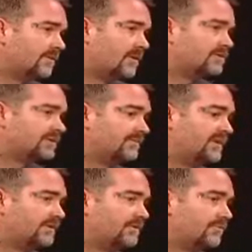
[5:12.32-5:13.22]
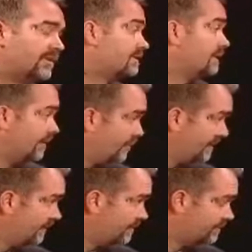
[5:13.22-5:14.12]
are largely being hoodwinked, and I would
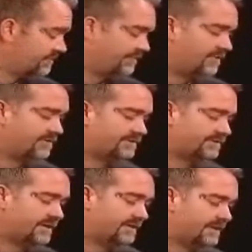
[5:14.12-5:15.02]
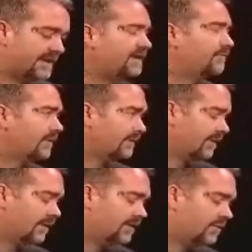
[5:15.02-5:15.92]
even go so far as to say that anyone
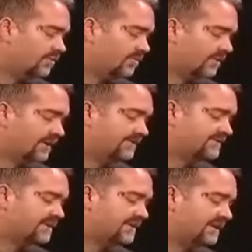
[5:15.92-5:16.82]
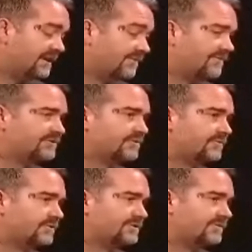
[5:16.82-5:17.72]
who believes in the official
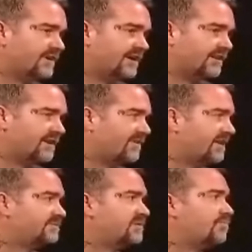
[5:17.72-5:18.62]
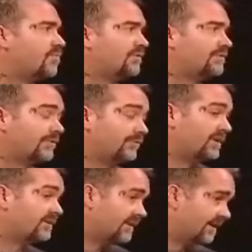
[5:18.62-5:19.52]
version of 9/11 has been more than
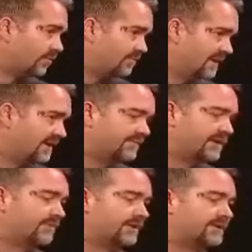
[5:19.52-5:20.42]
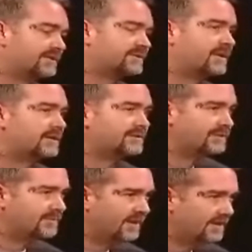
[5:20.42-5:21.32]
hoodwinked, and I repeat my willingness to
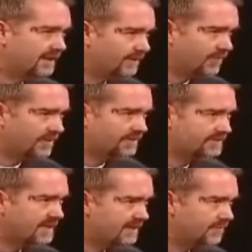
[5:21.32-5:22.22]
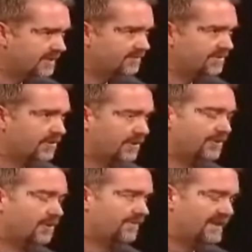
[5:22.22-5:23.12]
debate anyone at this table and
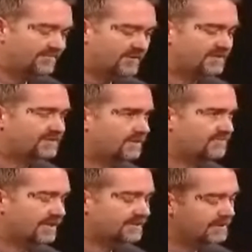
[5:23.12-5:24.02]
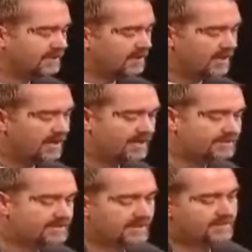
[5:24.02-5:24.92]
beyond on that very subject. I
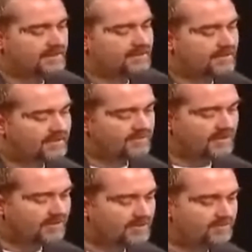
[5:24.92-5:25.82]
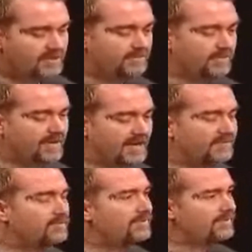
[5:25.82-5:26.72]
say that the American people
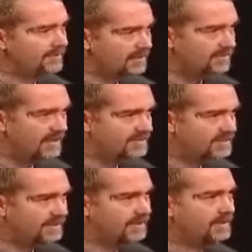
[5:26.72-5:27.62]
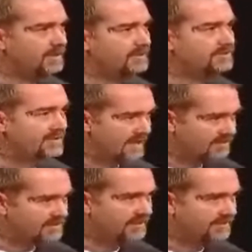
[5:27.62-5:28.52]
have it within their capacity to
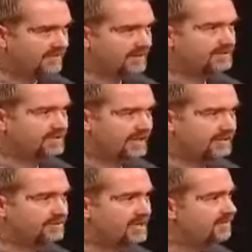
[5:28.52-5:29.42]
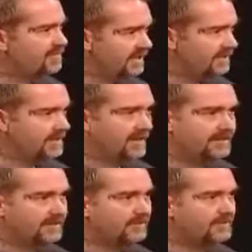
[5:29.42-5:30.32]
actually effect change and be the
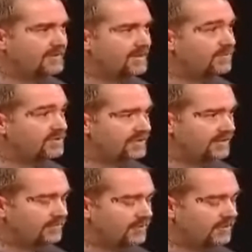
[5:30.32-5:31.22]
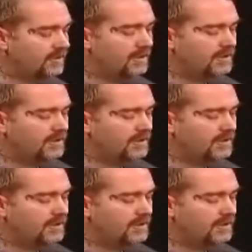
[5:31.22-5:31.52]
ideal that they wish they were.